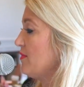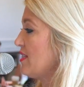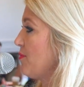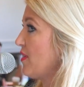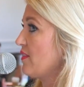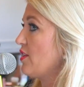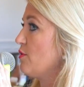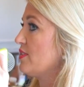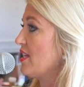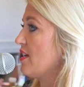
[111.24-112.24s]
something that
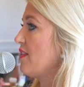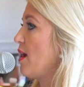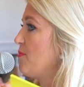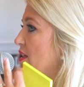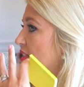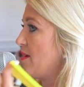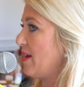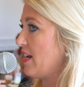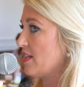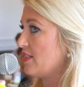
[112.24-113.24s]
you see in them that they
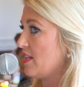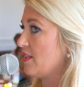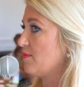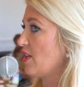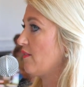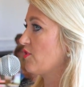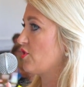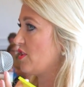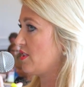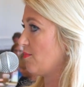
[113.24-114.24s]
may not see in themselves, or
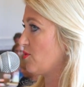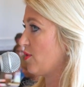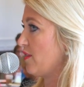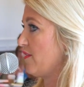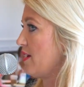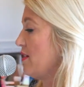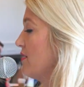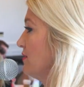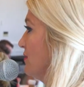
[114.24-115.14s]
just some sort of a